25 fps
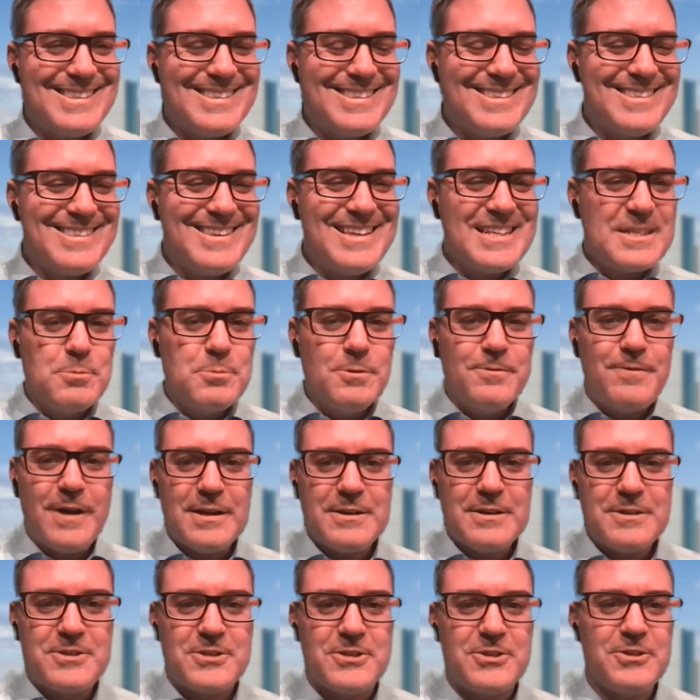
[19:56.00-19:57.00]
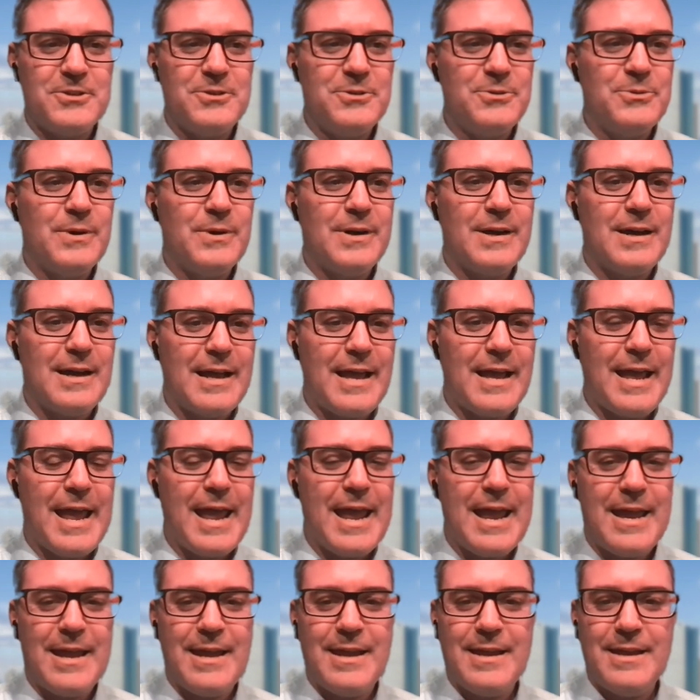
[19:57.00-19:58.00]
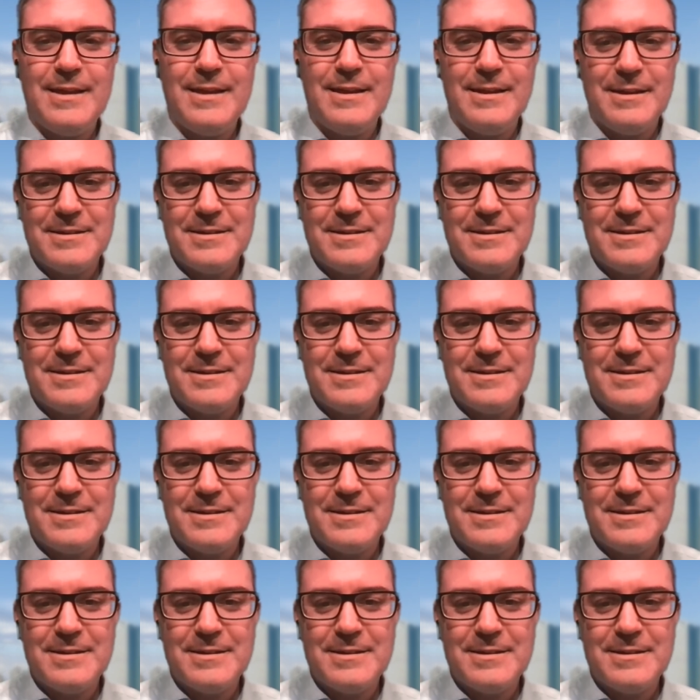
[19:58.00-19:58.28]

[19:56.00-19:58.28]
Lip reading: Let's move on to a